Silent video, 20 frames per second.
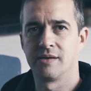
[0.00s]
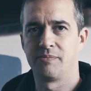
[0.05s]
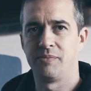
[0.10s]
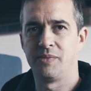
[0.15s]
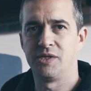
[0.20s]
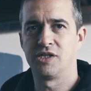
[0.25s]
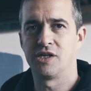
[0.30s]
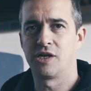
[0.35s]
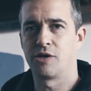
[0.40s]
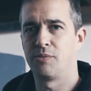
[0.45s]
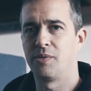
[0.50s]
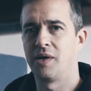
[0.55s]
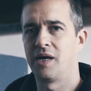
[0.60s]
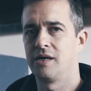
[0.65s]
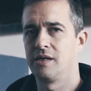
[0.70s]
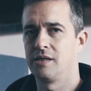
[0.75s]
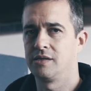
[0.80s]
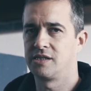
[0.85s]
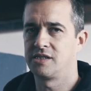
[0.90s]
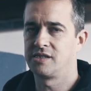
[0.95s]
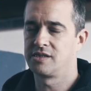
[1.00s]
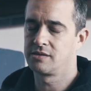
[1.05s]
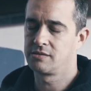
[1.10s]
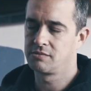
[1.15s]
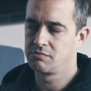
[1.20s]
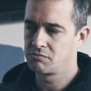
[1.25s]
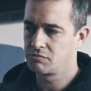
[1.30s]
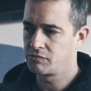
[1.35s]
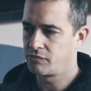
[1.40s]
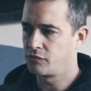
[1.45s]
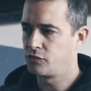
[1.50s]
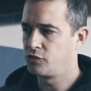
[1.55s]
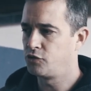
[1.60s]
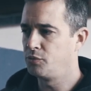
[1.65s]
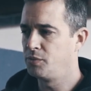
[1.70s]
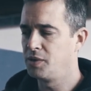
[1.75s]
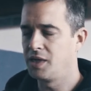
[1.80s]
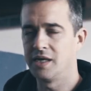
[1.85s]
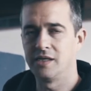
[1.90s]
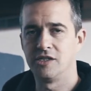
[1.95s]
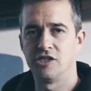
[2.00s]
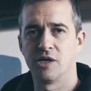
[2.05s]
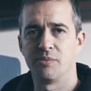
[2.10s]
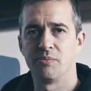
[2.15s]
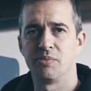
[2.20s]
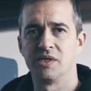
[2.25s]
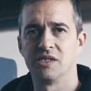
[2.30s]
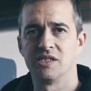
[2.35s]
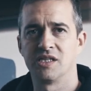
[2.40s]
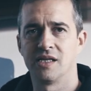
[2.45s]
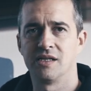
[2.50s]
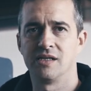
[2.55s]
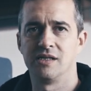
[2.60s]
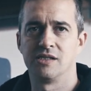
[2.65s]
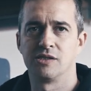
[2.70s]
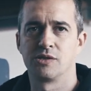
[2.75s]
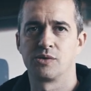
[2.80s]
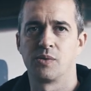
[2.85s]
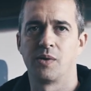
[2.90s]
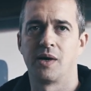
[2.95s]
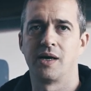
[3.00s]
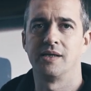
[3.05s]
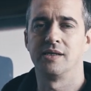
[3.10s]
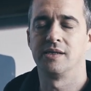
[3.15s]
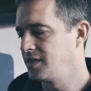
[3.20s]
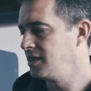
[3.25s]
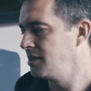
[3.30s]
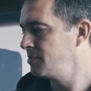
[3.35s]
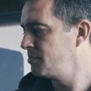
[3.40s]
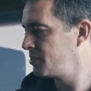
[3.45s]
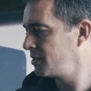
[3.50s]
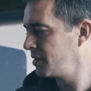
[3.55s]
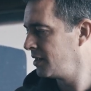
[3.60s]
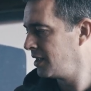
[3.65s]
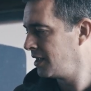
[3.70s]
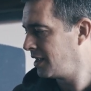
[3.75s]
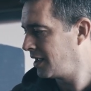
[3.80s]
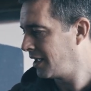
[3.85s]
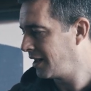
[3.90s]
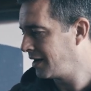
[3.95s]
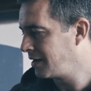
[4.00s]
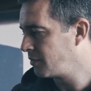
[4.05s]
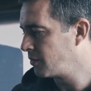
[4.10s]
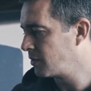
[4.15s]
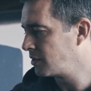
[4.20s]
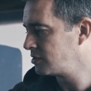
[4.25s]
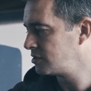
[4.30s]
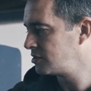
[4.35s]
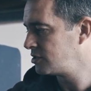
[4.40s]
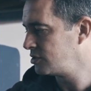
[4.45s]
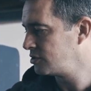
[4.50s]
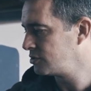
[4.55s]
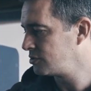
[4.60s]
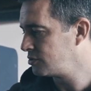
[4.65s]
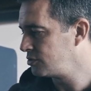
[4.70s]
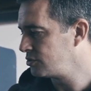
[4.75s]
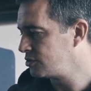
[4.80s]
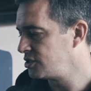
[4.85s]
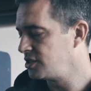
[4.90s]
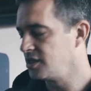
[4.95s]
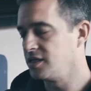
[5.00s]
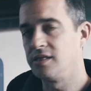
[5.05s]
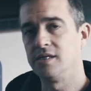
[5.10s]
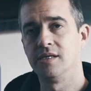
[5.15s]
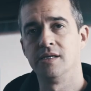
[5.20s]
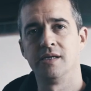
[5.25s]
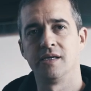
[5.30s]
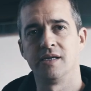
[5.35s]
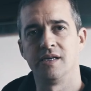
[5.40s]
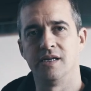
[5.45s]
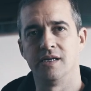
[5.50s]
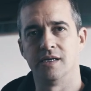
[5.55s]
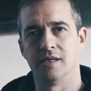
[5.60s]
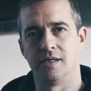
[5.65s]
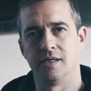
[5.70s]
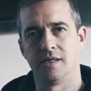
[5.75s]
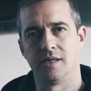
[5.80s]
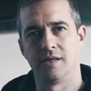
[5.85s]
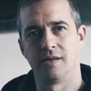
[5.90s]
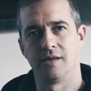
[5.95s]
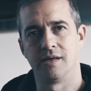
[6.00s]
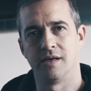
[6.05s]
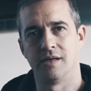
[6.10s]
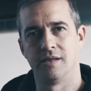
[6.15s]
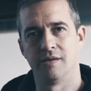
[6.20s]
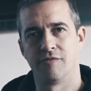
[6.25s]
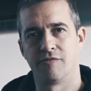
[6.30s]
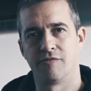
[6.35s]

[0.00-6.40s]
Michel Robert, it's to be a jumping saddle, it's quite deep, and he wants you to sit here in the